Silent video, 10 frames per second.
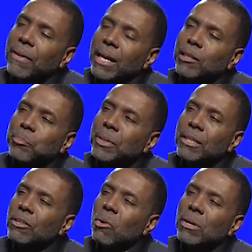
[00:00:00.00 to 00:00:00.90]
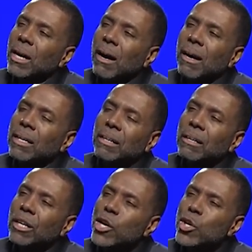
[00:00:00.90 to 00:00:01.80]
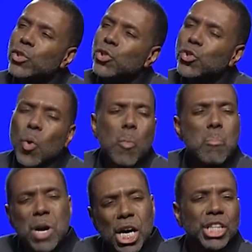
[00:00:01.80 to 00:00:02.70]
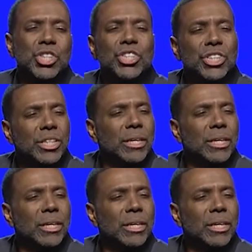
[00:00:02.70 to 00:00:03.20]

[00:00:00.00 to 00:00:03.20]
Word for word: I depended on God so much